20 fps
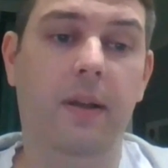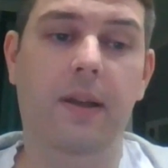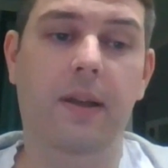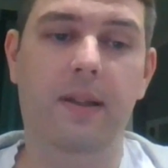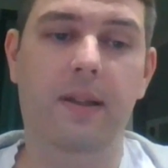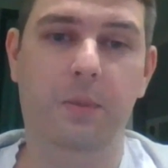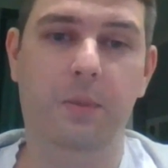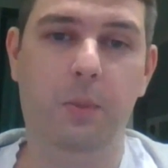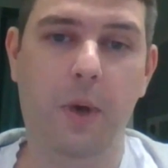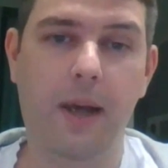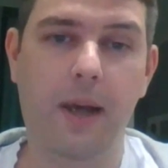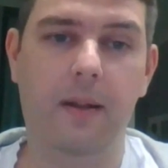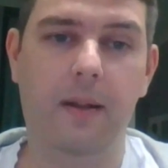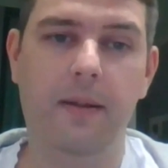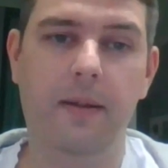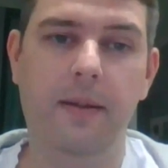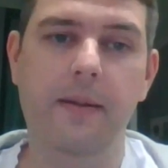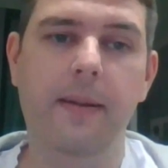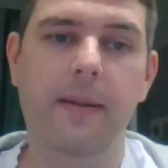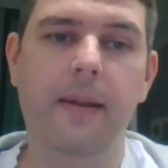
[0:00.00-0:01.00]
as
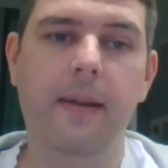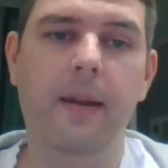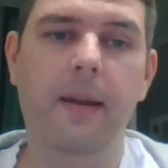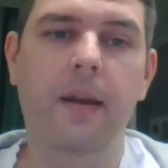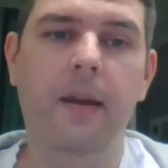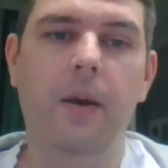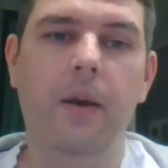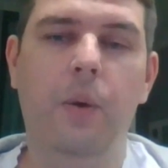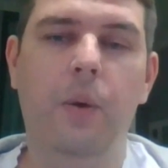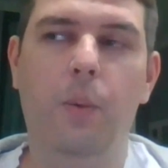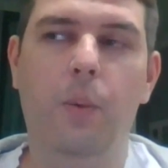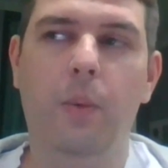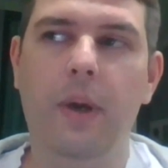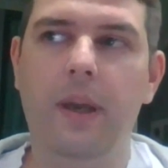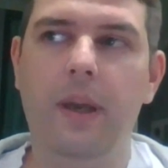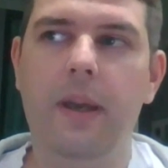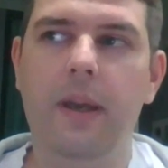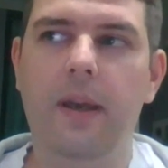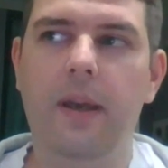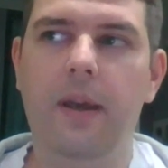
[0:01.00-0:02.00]
well.
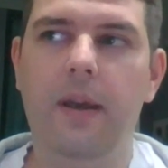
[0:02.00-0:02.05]
We